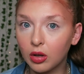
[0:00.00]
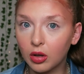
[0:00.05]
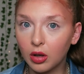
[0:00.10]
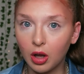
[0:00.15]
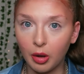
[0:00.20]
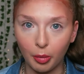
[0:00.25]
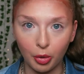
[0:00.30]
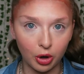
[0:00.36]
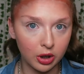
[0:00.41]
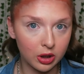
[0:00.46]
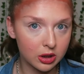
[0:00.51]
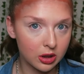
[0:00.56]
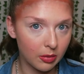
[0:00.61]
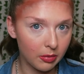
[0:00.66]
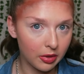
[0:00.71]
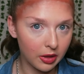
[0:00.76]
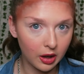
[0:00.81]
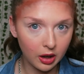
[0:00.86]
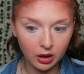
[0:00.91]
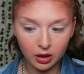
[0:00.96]
I'm onto
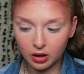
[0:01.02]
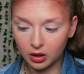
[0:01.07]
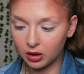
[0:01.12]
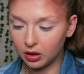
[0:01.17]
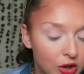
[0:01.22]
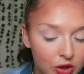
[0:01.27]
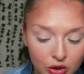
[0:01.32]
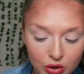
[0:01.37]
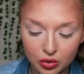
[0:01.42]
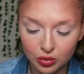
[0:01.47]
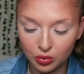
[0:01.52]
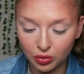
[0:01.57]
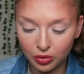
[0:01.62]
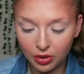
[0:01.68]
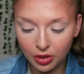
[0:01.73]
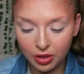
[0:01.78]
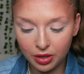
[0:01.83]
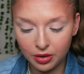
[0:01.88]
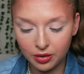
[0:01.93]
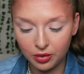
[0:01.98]
something. It's
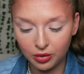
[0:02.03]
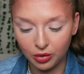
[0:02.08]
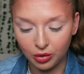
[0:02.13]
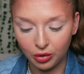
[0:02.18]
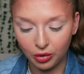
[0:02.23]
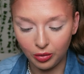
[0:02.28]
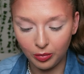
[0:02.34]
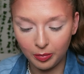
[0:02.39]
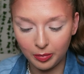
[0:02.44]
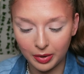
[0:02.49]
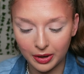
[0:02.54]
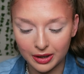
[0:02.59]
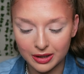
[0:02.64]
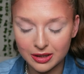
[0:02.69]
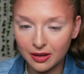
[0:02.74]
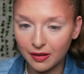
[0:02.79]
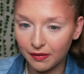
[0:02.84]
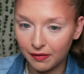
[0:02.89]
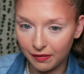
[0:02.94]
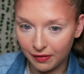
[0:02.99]
shown through, but
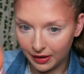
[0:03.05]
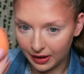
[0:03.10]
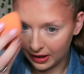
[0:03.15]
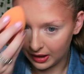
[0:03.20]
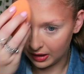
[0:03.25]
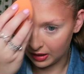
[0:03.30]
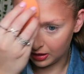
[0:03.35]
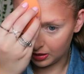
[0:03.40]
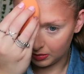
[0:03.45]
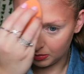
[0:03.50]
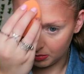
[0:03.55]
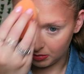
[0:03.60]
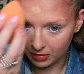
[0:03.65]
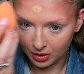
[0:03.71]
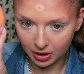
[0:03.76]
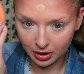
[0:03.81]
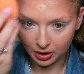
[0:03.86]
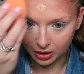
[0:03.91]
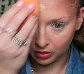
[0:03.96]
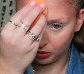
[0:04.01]
it's very
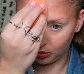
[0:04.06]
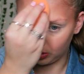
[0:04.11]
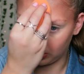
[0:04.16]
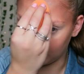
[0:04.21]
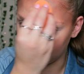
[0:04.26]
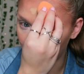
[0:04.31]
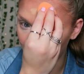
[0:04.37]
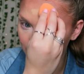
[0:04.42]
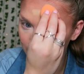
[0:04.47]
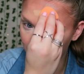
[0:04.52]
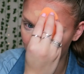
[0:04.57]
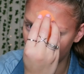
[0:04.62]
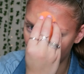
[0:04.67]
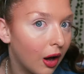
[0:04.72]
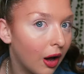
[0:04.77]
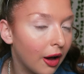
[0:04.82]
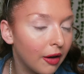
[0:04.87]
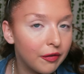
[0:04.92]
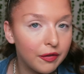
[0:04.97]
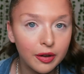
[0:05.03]
mucky looking.
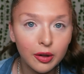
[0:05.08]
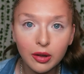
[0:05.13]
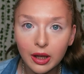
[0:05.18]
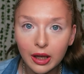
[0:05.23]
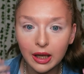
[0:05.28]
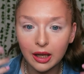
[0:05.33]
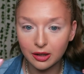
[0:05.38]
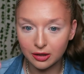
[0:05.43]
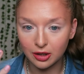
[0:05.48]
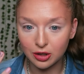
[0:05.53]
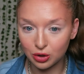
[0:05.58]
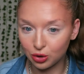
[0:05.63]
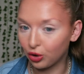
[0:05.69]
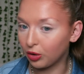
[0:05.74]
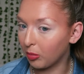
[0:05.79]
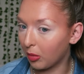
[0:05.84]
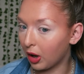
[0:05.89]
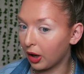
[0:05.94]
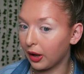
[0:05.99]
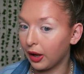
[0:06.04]
I feel like it does look
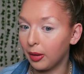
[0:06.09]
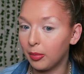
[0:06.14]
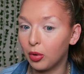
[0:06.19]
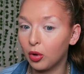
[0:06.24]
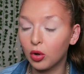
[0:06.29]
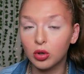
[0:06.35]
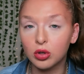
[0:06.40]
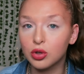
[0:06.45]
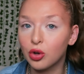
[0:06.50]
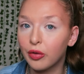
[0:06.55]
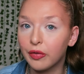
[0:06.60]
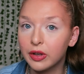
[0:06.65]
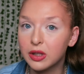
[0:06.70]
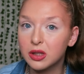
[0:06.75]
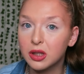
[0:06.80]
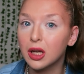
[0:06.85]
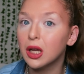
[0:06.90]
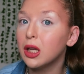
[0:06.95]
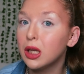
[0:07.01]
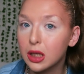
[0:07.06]
mucky because
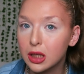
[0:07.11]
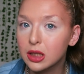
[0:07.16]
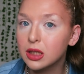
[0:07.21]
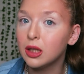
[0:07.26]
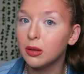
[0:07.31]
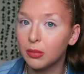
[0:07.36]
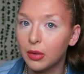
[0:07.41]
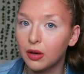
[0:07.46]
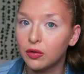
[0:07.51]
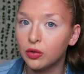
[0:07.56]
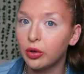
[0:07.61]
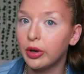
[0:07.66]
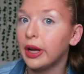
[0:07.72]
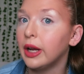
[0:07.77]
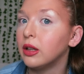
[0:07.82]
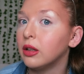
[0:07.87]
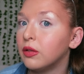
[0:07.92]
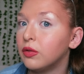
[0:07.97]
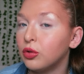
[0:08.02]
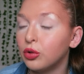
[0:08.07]
obviously you've seen my
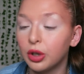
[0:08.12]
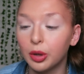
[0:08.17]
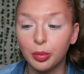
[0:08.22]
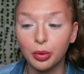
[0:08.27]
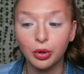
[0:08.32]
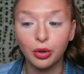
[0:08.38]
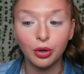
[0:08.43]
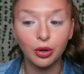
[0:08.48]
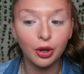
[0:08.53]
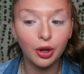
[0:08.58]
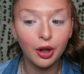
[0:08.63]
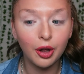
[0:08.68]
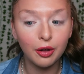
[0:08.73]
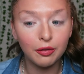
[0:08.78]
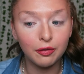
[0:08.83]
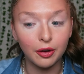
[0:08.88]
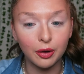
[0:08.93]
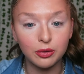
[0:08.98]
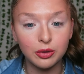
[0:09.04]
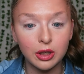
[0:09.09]
forehead before I put
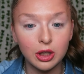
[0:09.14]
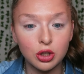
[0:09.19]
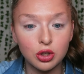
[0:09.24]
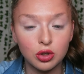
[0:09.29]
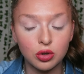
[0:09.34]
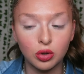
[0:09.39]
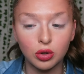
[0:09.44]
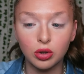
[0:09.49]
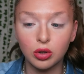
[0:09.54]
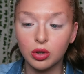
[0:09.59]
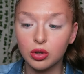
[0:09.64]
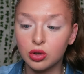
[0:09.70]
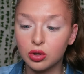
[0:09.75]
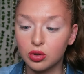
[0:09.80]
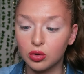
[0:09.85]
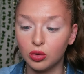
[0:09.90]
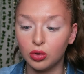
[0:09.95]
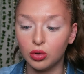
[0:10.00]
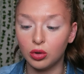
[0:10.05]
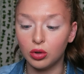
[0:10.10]
foundation on,
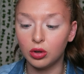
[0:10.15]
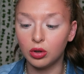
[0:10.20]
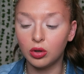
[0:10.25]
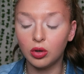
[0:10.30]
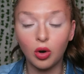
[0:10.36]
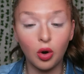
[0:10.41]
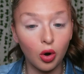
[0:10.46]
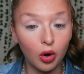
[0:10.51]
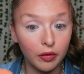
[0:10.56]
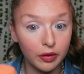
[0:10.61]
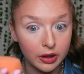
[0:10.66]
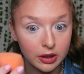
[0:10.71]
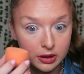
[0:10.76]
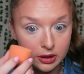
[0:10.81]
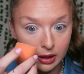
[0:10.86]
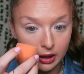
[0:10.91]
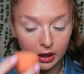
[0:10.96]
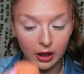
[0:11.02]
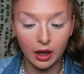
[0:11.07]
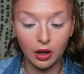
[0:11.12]
so
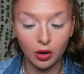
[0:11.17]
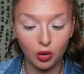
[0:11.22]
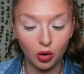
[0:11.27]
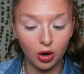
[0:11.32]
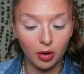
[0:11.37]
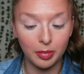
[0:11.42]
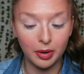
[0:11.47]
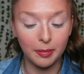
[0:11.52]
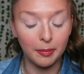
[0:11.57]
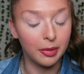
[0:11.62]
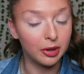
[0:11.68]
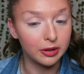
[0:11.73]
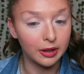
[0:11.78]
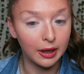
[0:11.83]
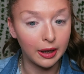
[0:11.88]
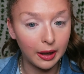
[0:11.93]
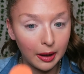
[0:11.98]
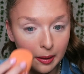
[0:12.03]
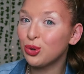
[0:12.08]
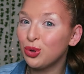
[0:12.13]
obviously it got a bit
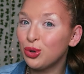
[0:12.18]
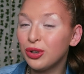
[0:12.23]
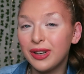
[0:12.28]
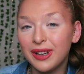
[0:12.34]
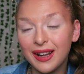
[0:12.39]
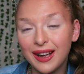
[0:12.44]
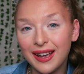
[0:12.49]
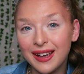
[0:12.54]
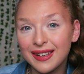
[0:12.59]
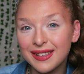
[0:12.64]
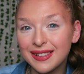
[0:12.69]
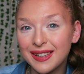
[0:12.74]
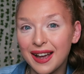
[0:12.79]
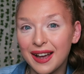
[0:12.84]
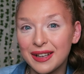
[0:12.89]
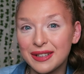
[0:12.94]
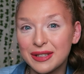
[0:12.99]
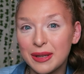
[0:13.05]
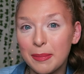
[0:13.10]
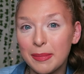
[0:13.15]
muddy. So next
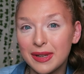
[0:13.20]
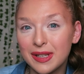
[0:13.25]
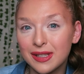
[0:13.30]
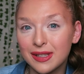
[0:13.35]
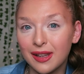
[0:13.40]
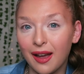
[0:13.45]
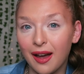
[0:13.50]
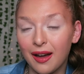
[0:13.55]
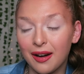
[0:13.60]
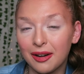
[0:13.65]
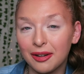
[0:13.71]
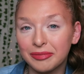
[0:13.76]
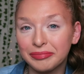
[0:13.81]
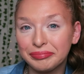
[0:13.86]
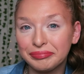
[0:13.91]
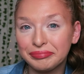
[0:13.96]
is mascara.